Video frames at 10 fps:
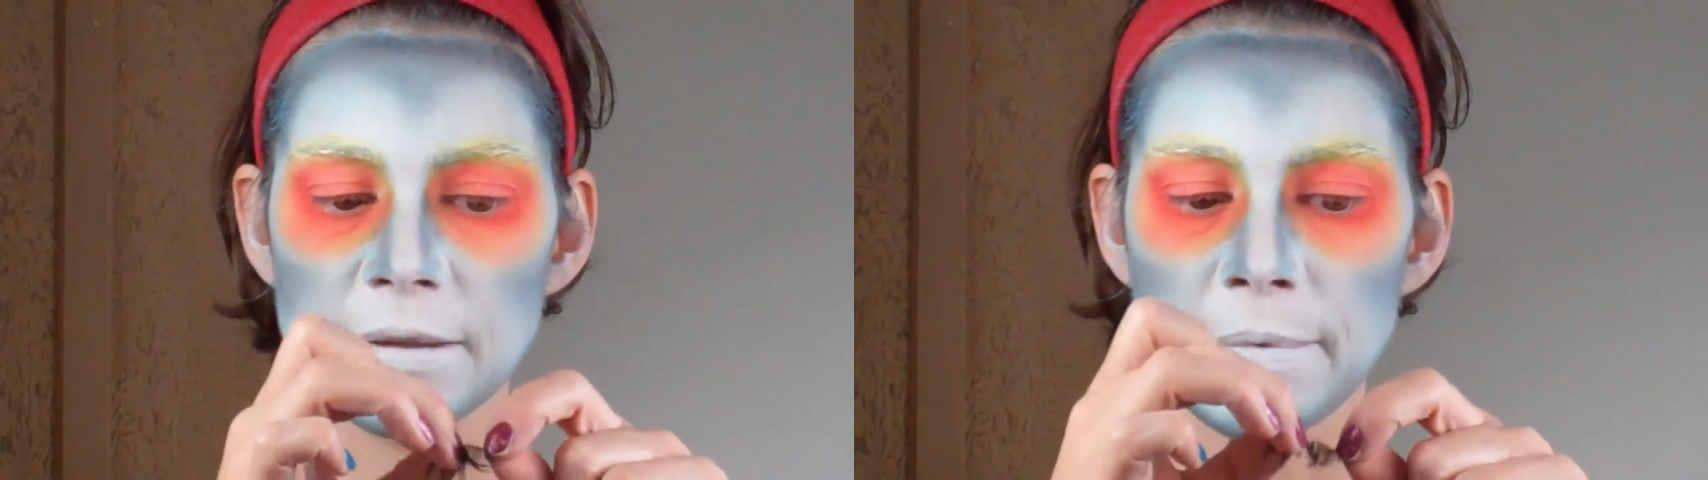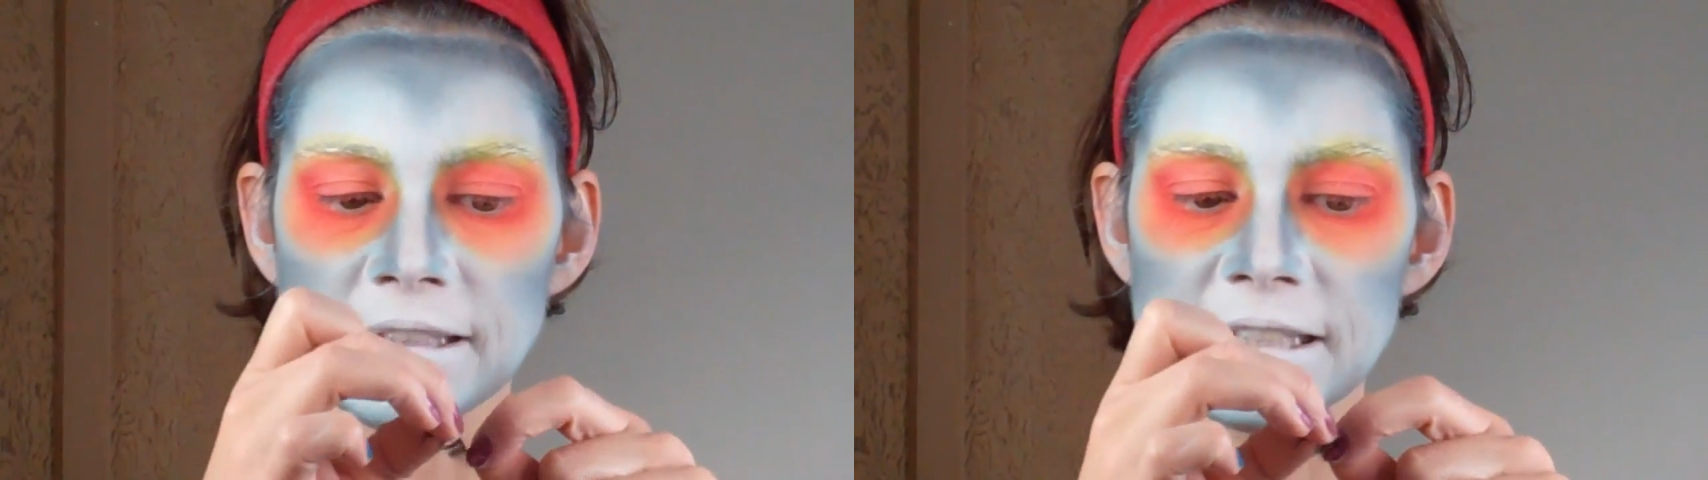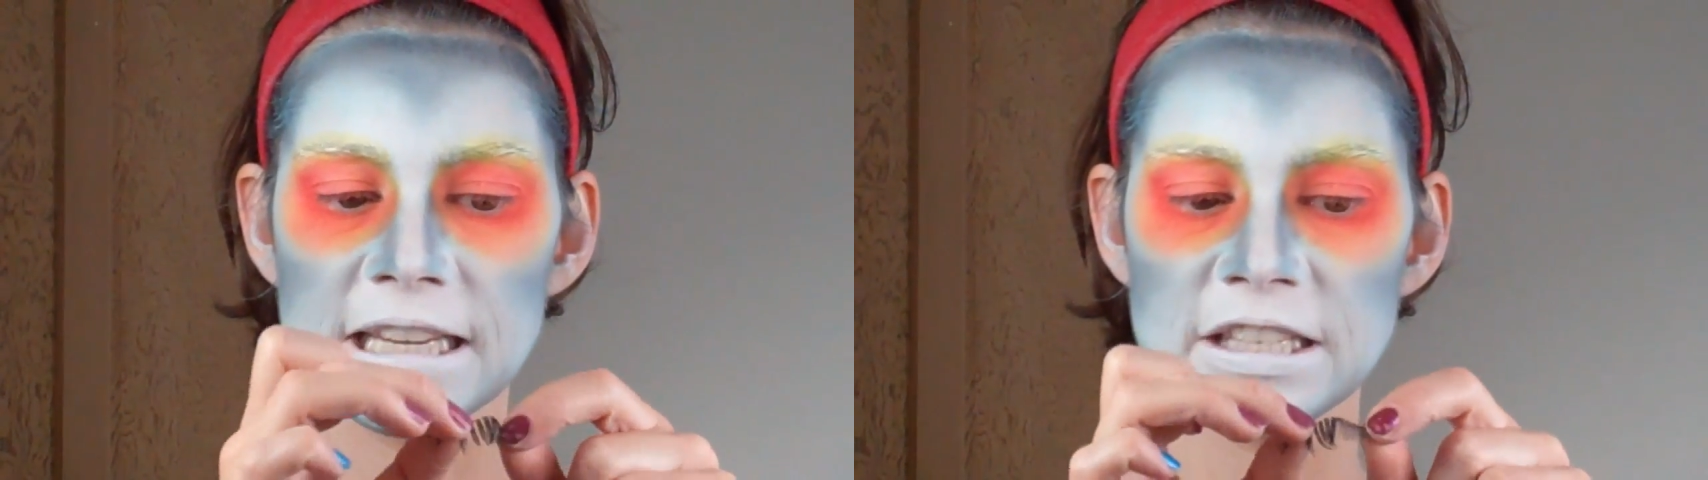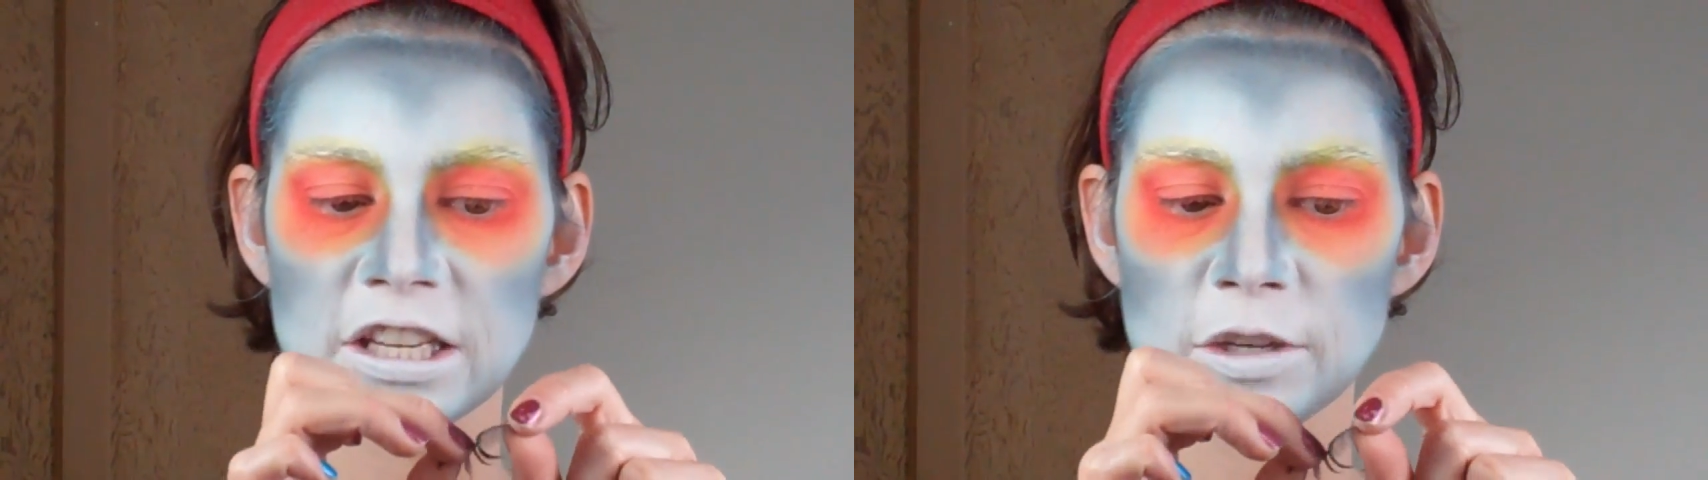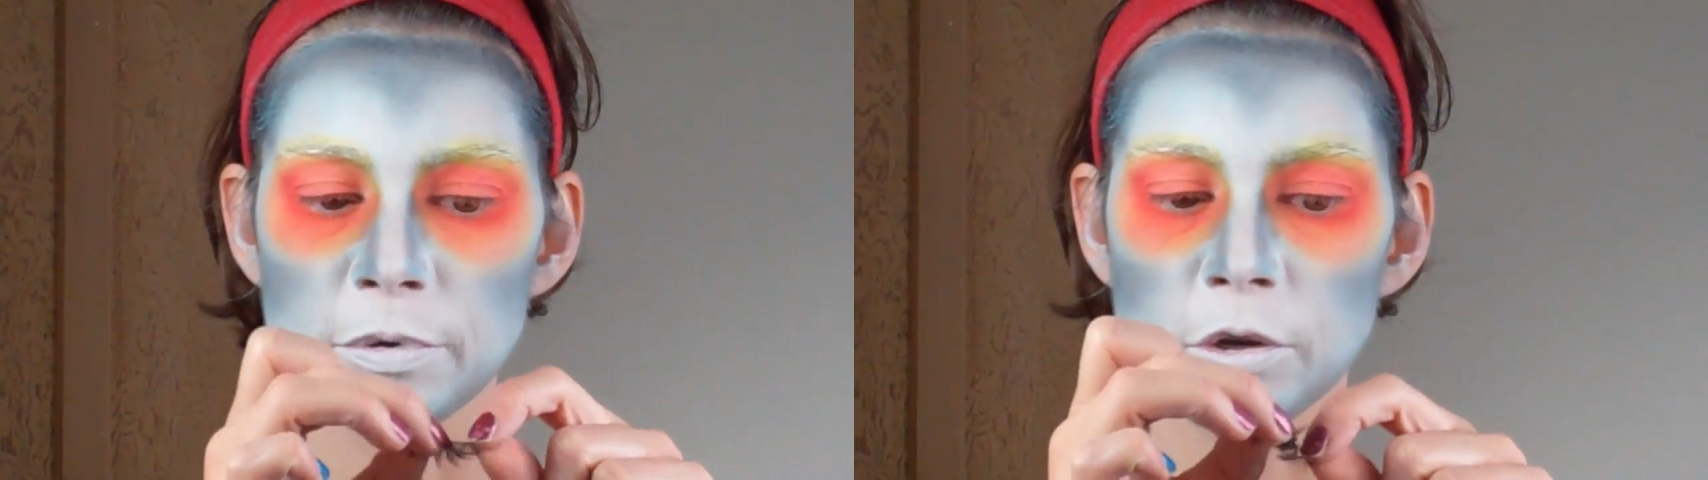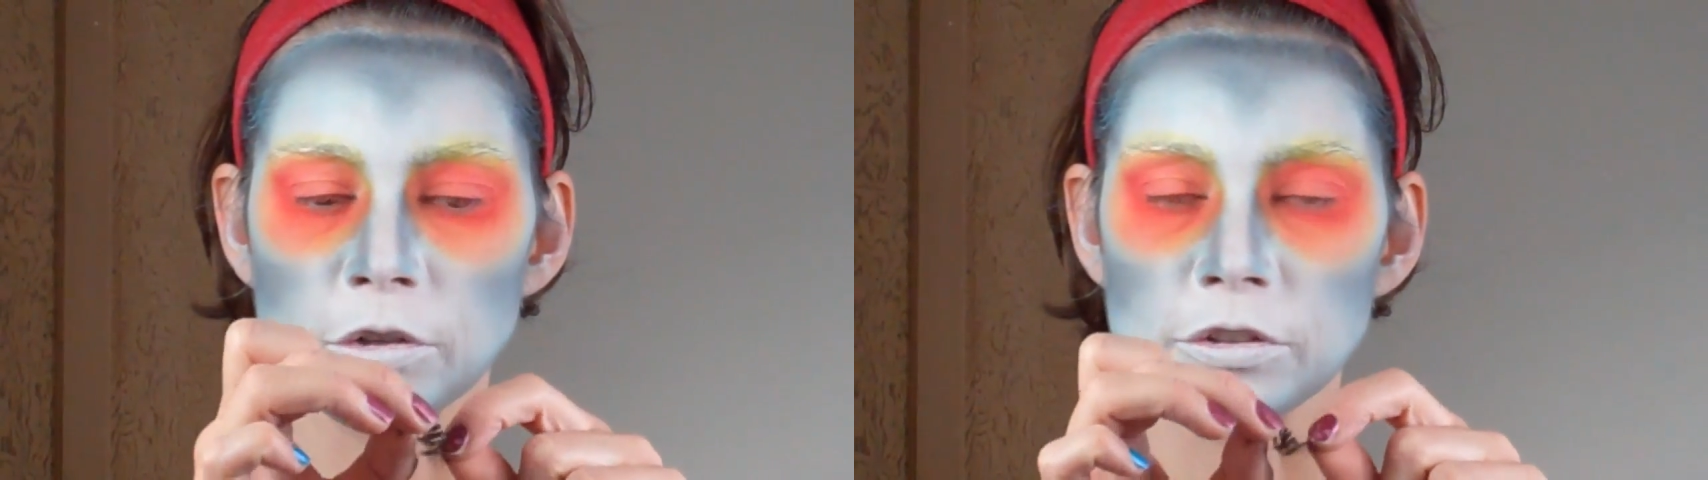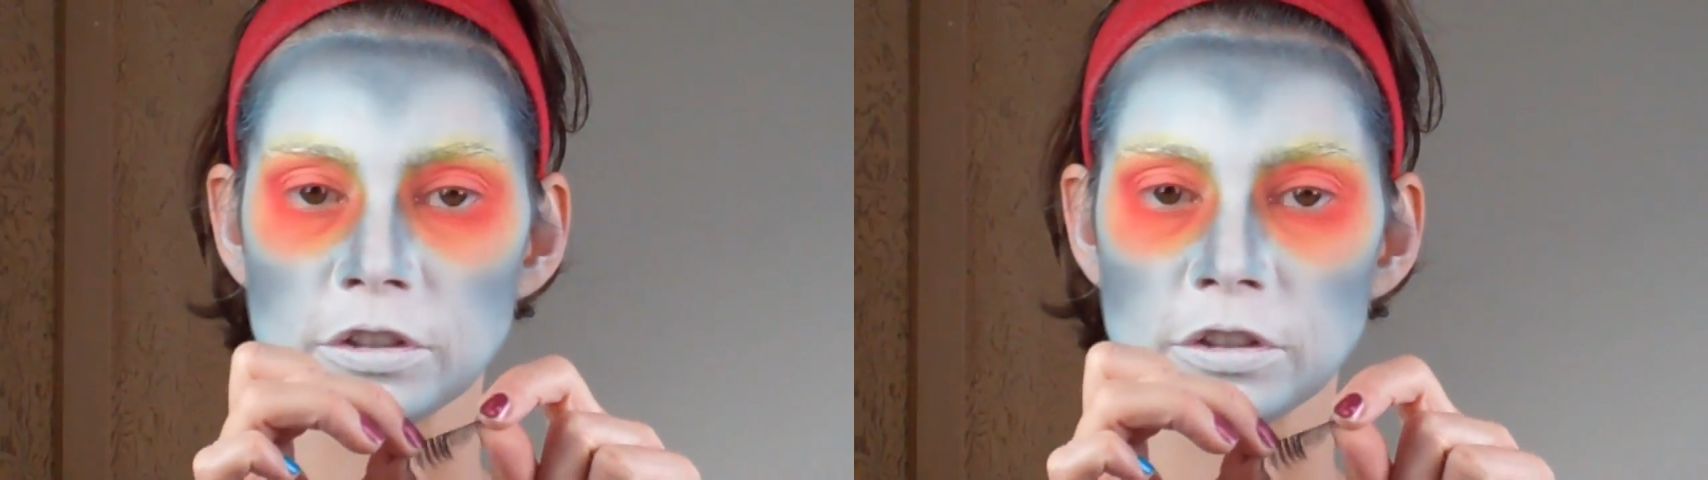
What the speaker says: It makes it easier to put on,